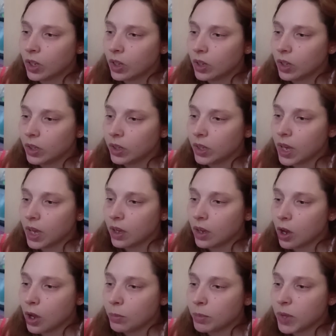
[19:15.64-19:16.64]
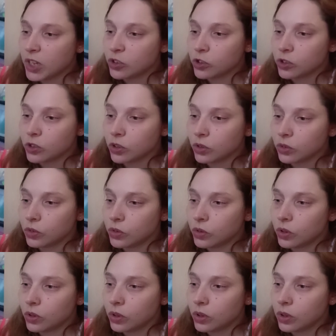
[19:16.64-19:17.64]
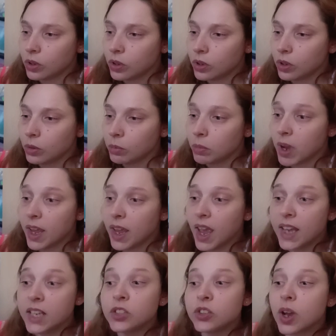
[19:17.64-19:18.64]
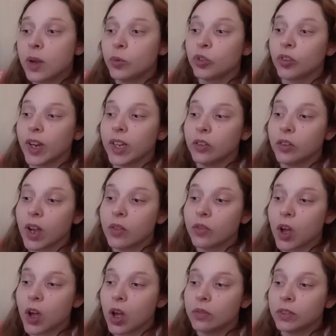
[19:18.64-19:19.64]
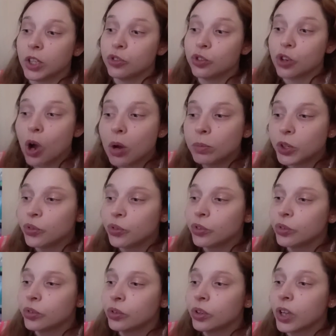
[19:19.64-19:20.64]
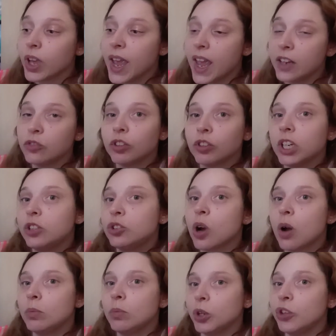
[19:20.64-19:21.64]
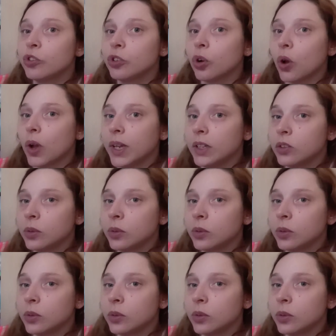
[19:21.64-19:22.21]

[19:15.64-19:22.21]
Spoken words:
yeah, I mentioned my 8 times great grandfather, Henry Thomas Lloyd.